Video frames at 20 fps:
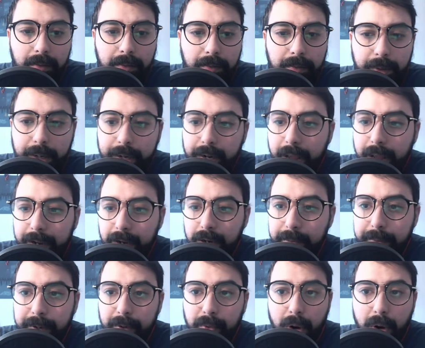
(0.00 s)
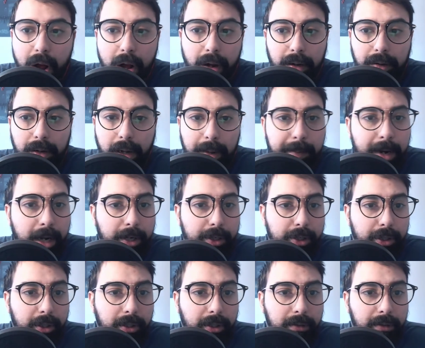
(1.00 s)
but I could be wrong. I'm not
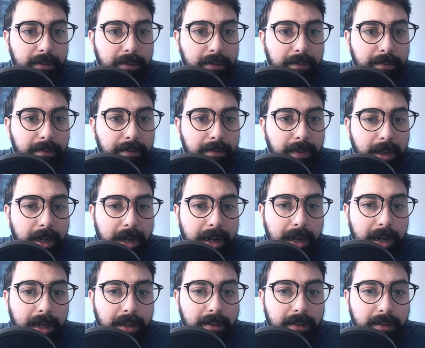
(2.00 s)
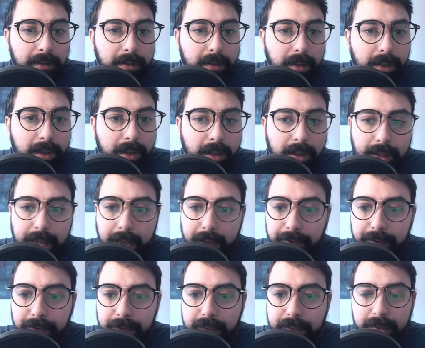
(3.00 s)
sure. Uh, yeah,
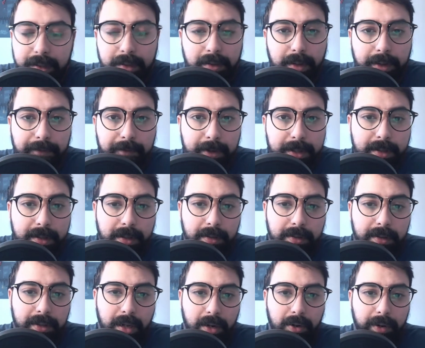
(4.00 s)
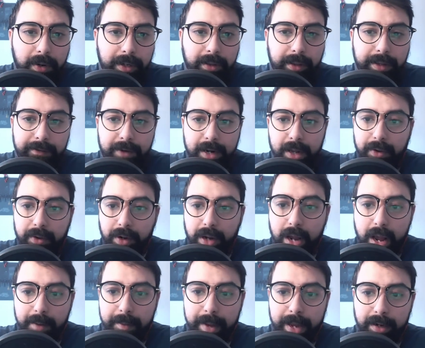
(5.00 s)
if it's still if it's still stuttering, leave another
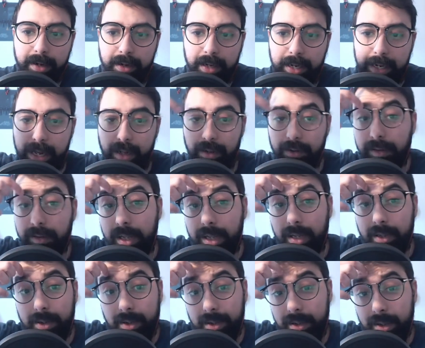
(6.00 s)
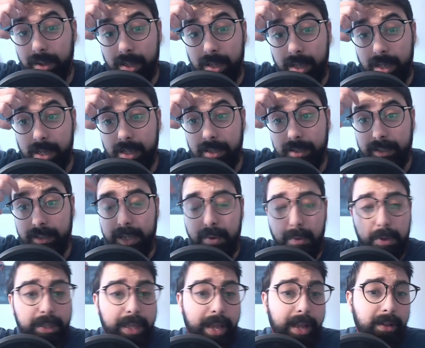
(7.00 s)
comment and I'll see
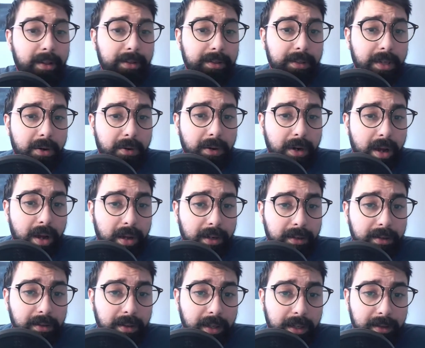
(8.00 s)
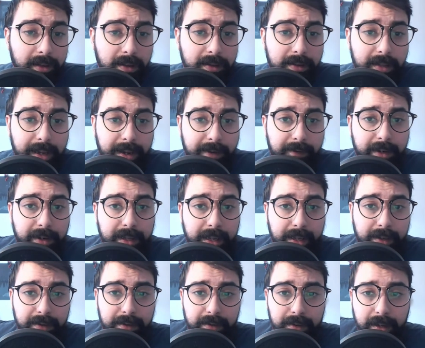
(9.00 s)
what the hell is going on. It looks like
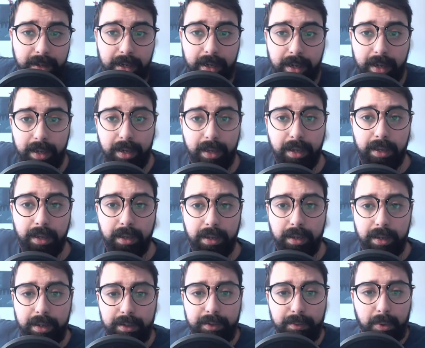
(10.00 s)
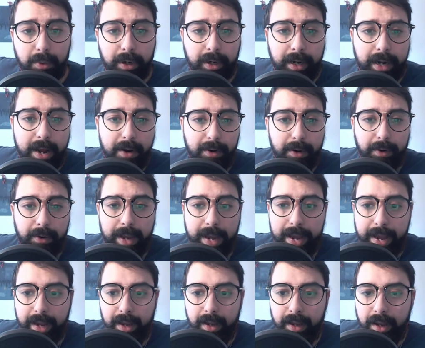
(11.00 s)
everything is is working out
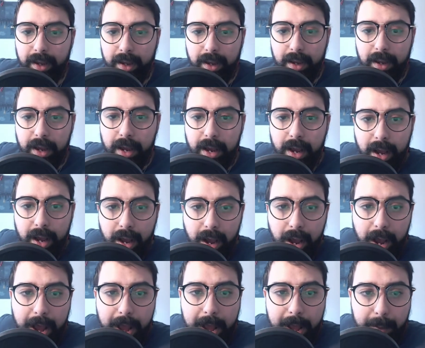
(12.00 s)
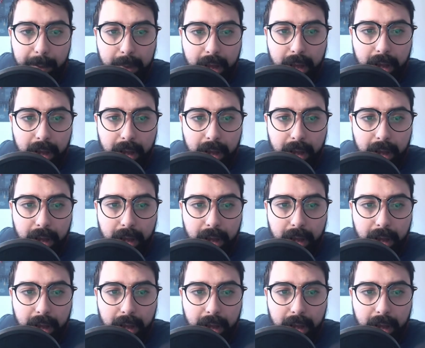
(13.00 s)
okay. Um,